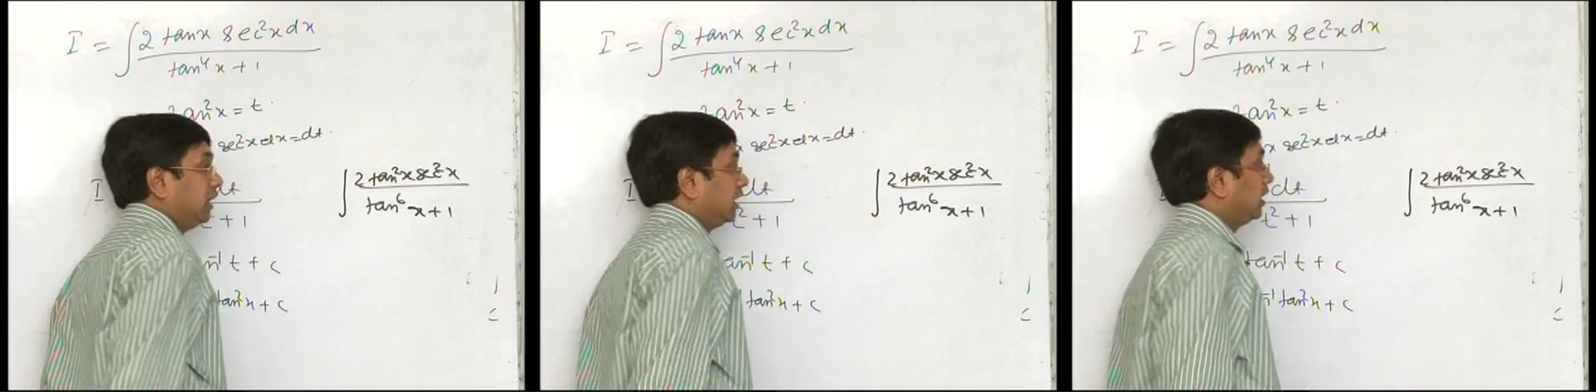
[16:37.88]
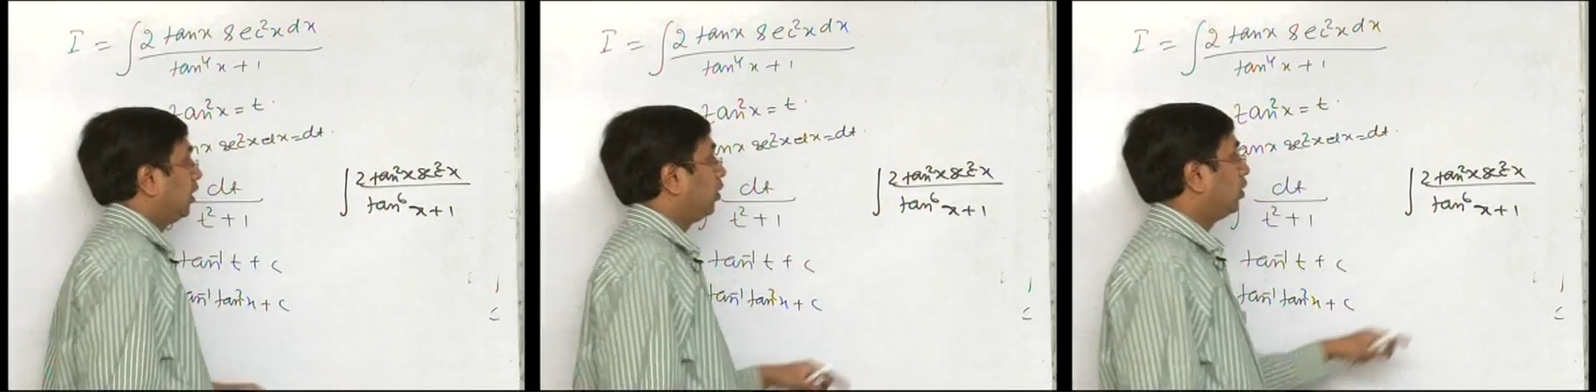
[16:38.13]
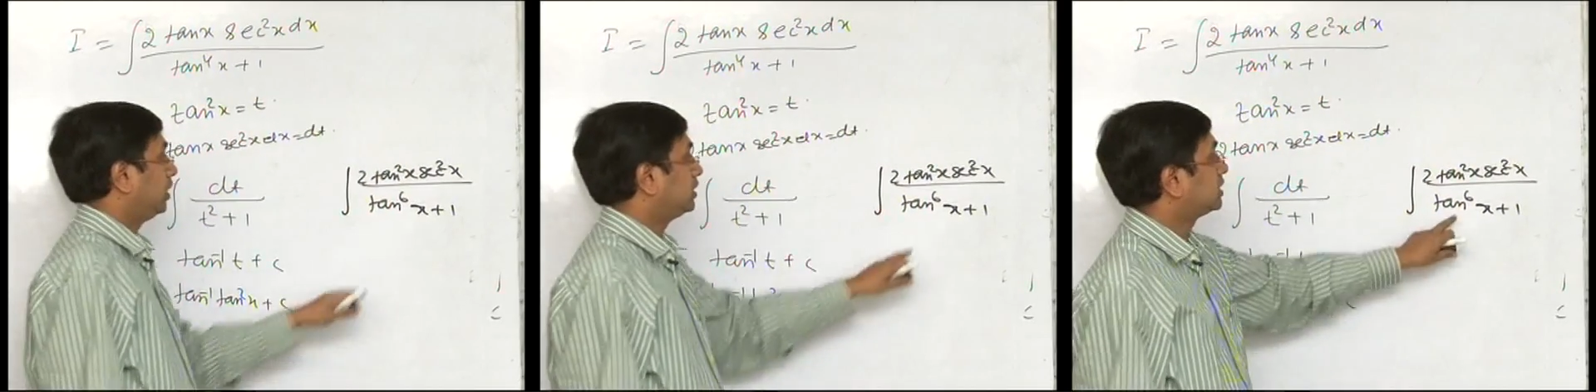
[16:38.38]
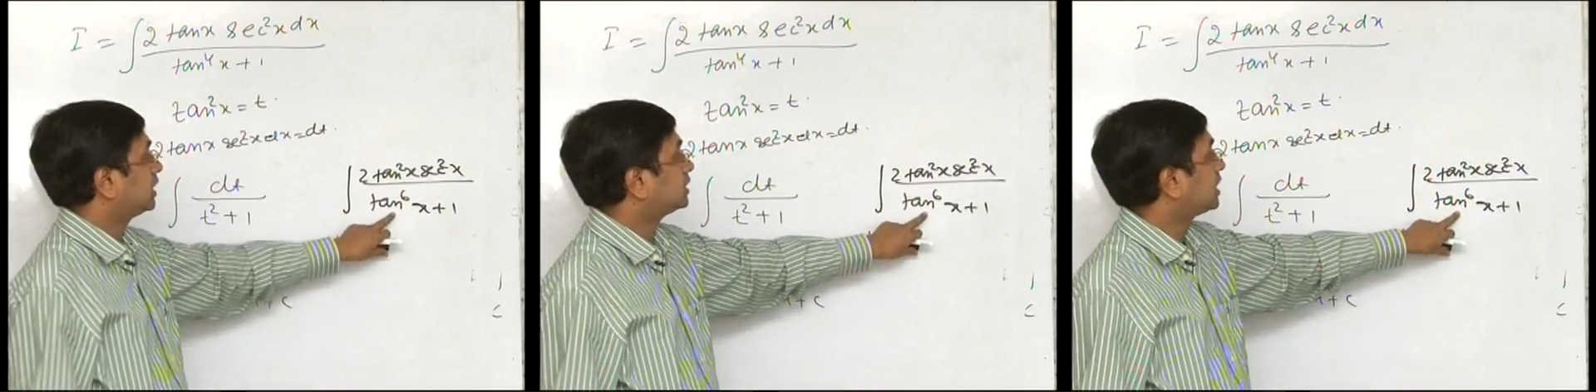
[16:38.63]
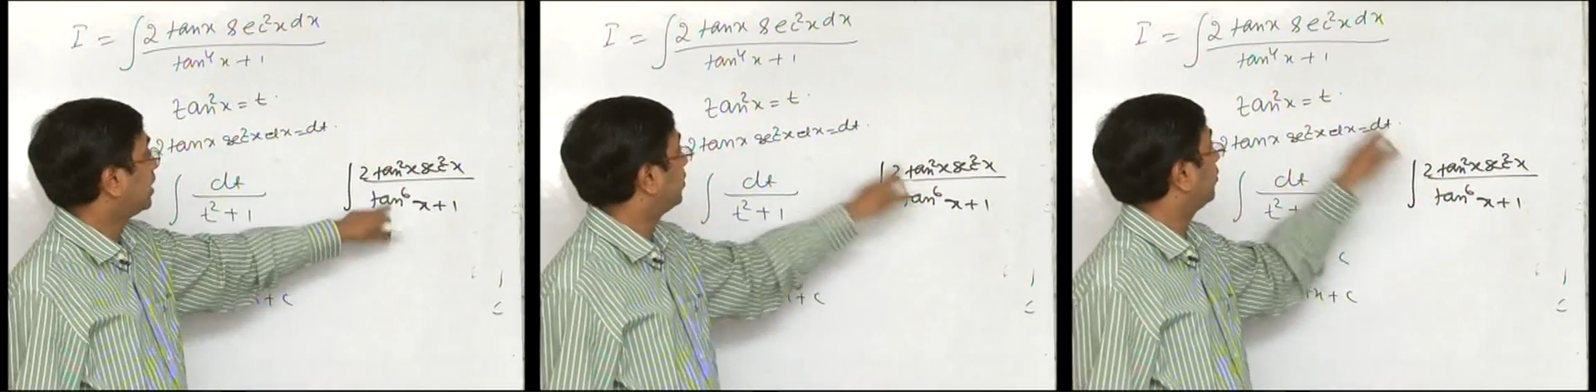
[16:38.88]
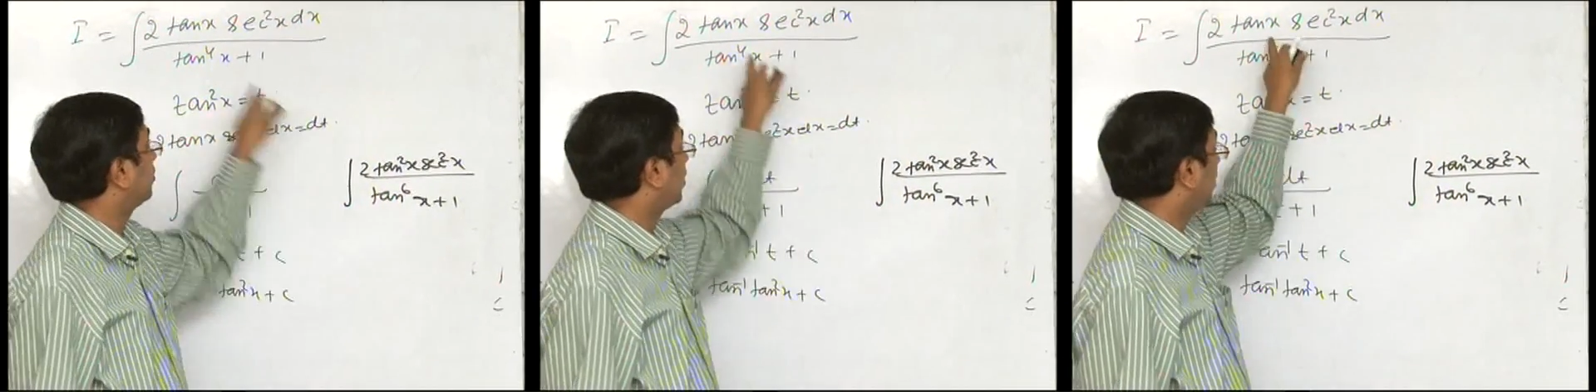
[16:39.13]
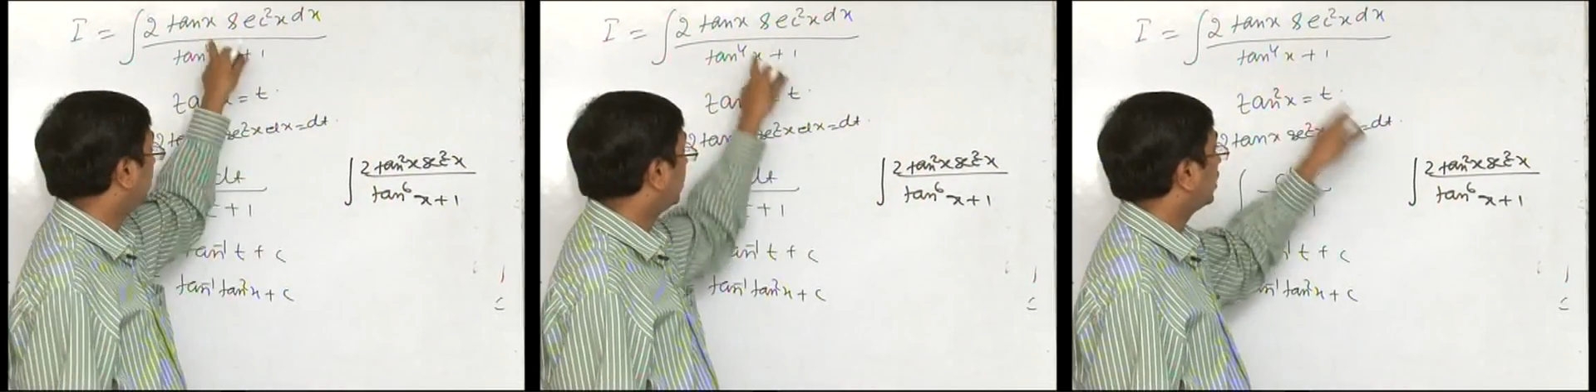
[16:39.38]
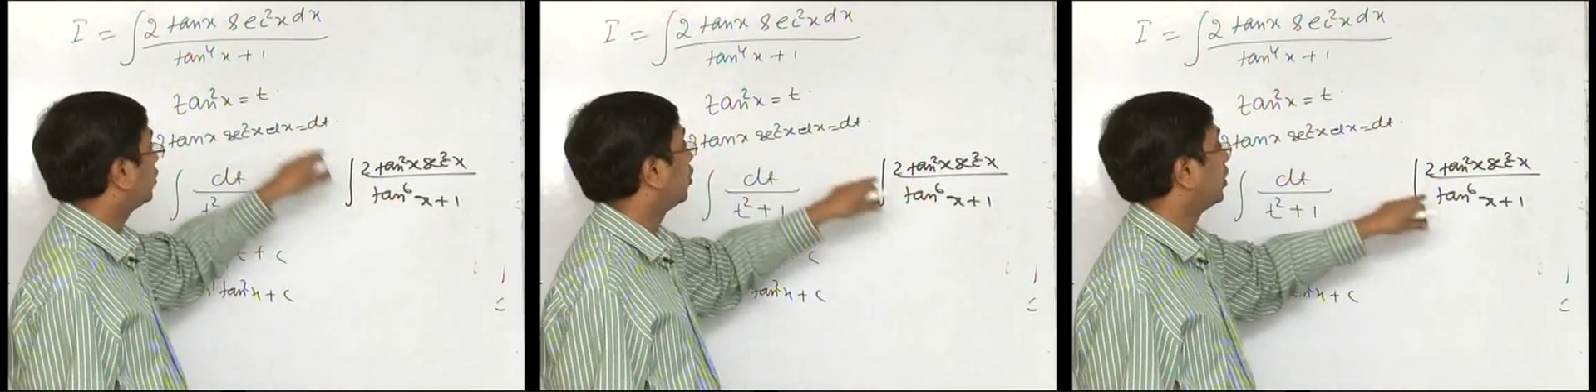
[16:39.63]
Now in such type of problem you
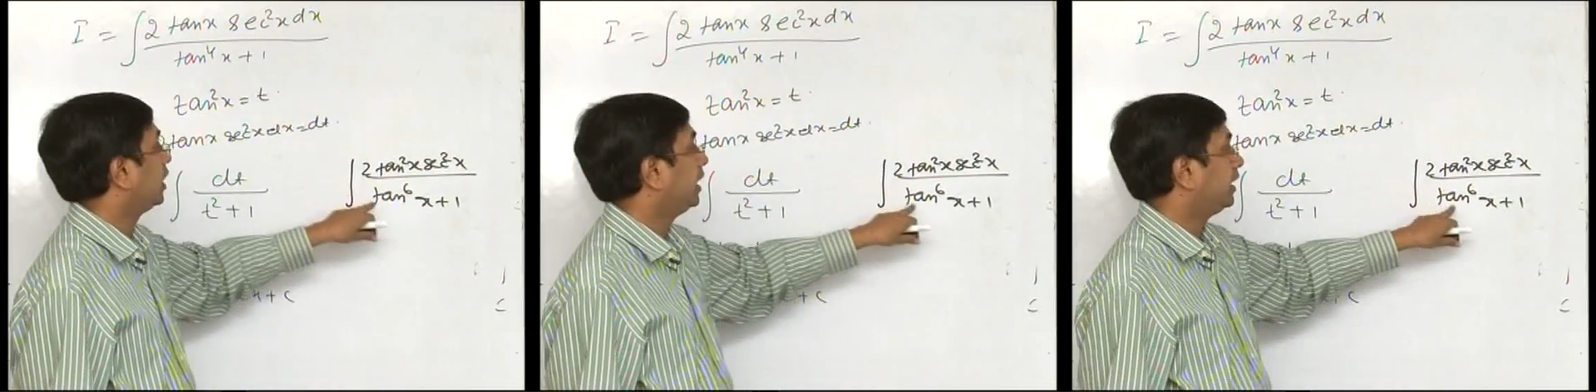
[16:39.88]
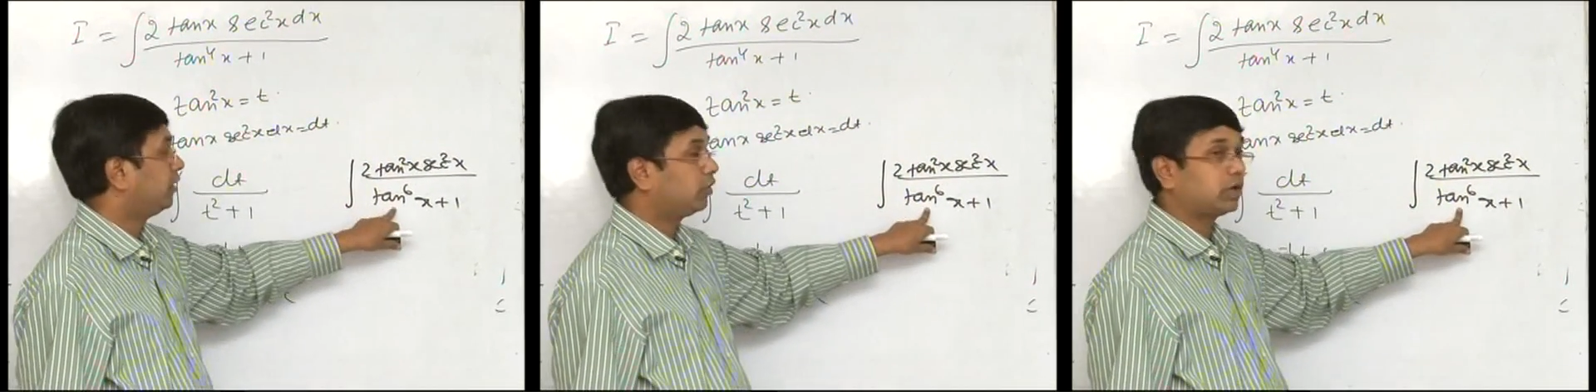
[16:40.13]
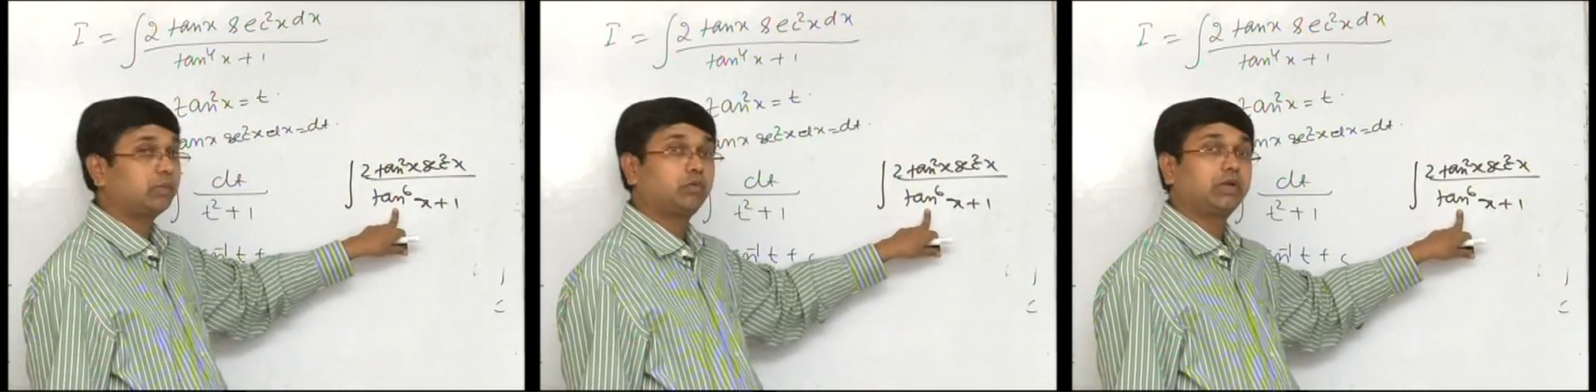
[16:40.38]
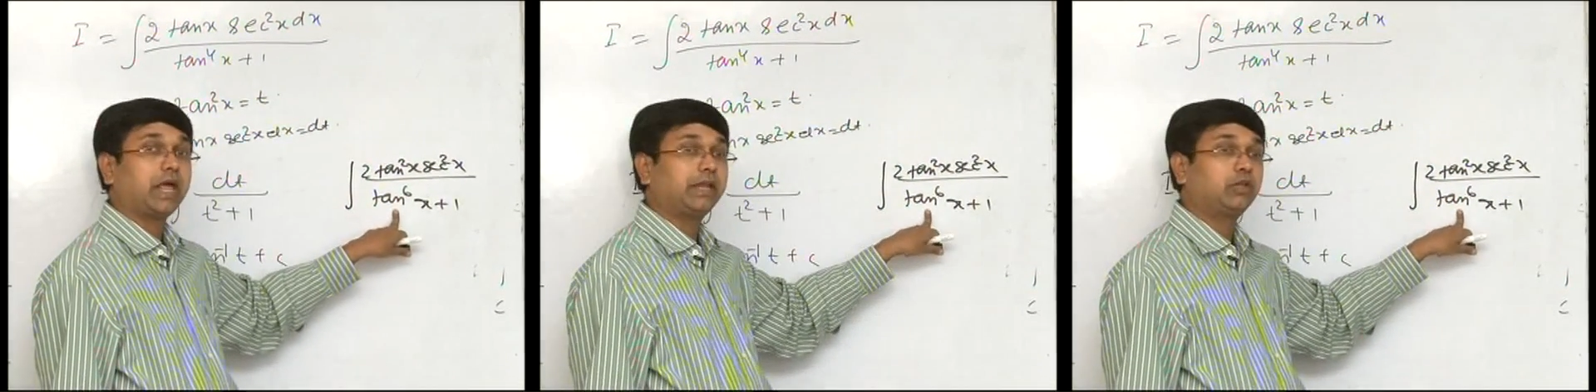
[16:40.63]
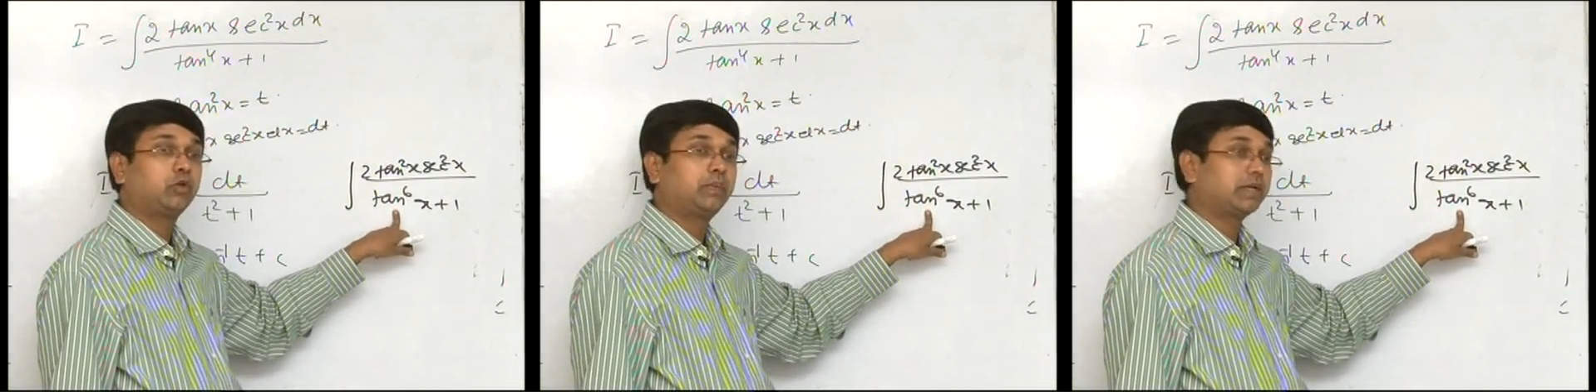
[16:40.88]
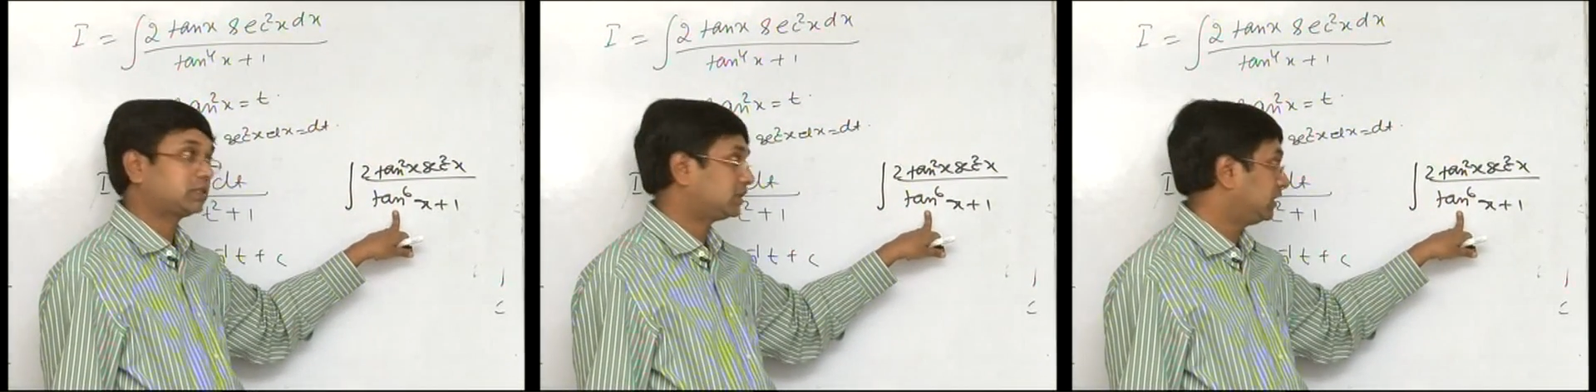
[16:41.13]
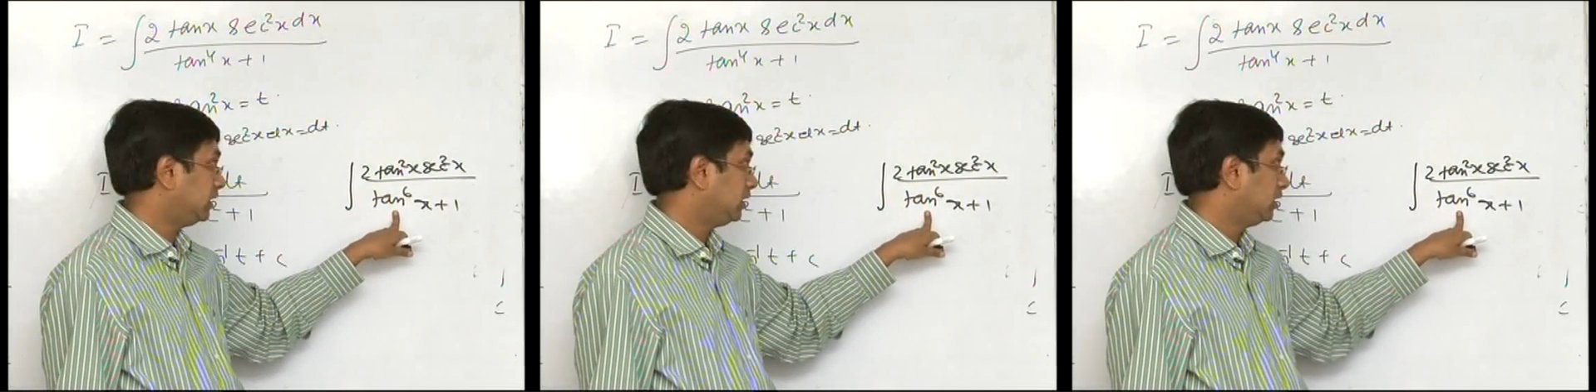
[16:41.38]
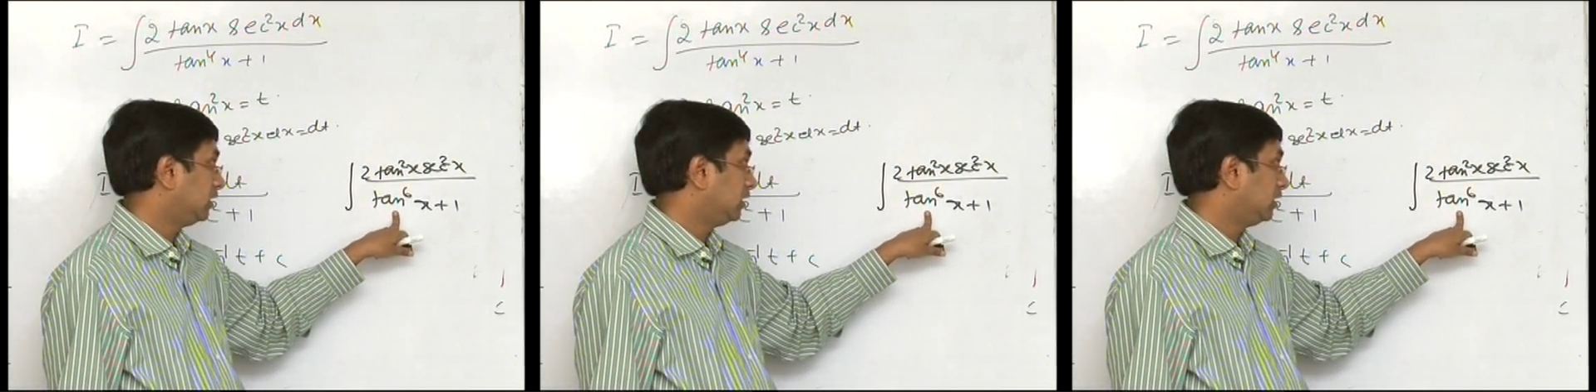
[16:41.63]
can correlate. You can put tan cube x t.